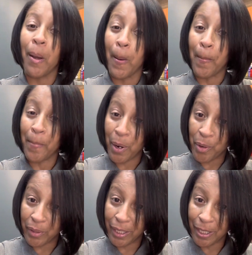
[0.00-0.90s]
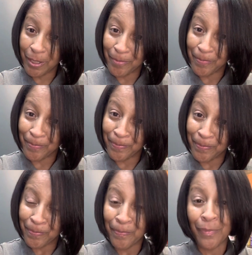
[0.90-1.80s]
Molding,
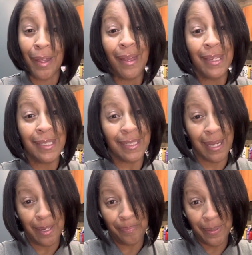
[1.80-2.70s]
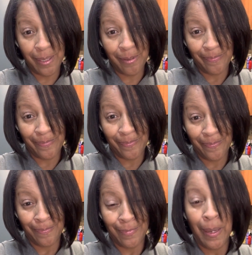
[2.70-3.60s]
shaping,
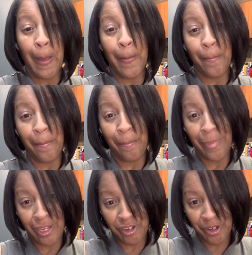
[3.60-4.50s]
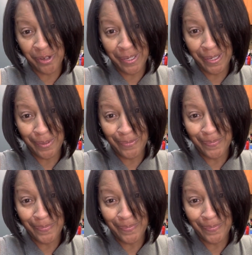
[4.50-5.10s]
measuring,